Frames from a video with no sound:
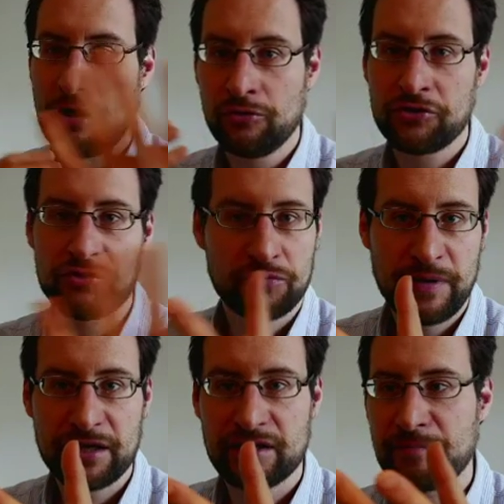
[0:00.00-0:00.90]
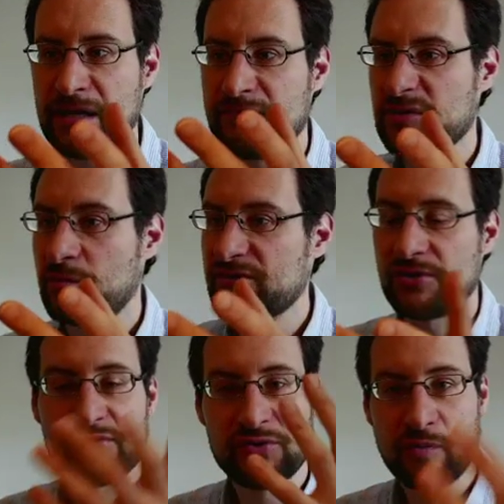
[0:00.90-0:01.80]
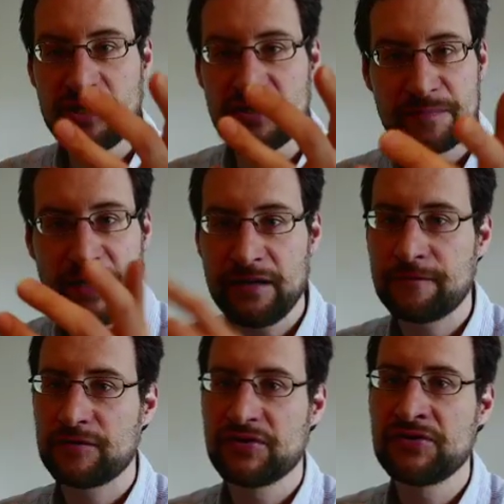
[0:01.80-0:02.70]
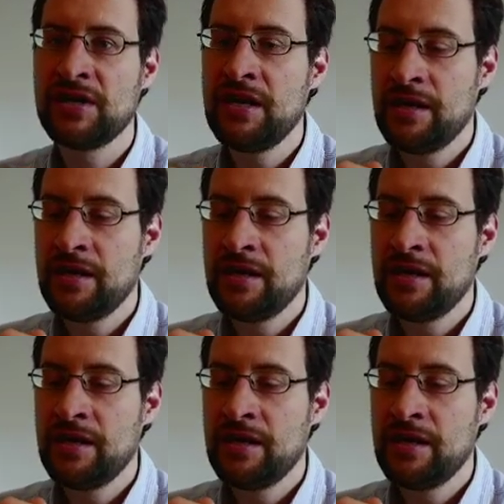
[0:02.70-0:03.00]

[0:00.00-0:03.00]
how not to make your money with open source. Nobody is paying for this.